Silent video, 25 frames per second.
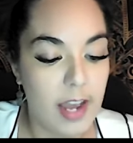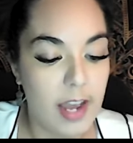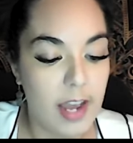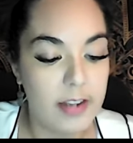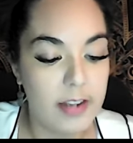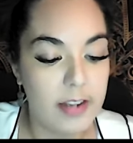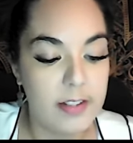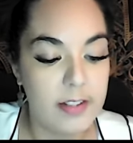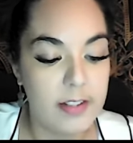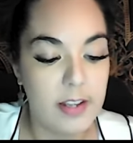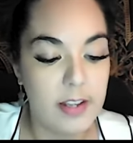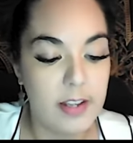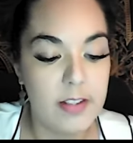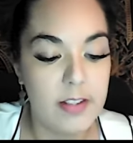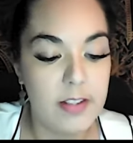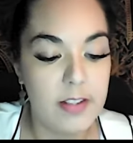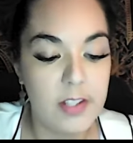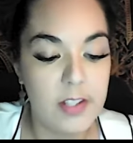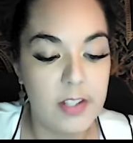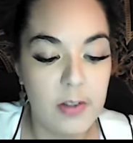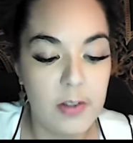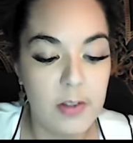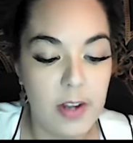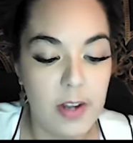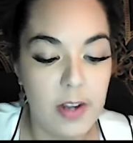access
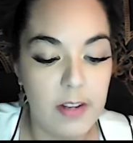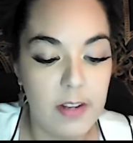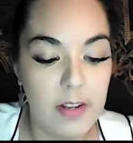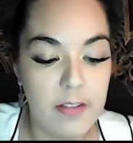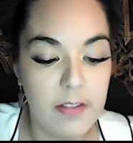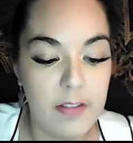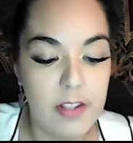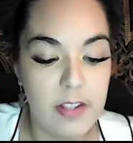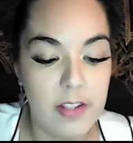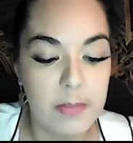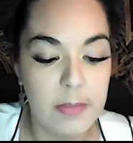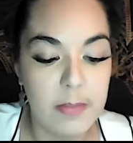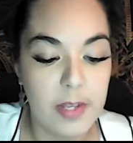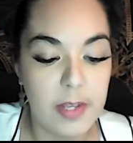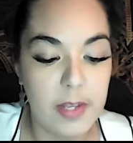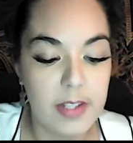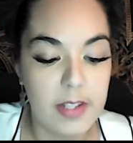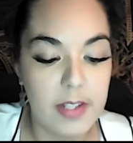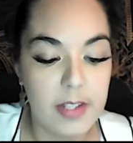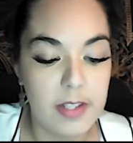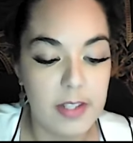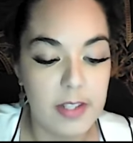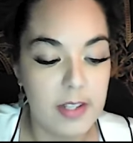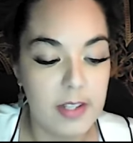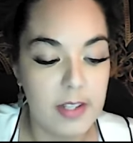to any of these
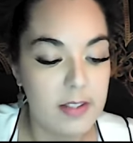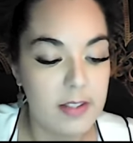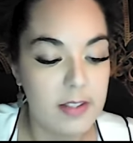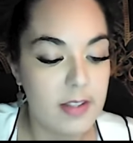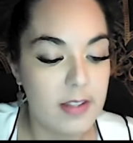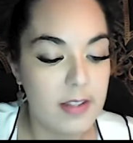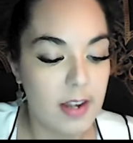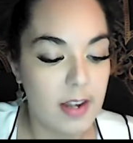places,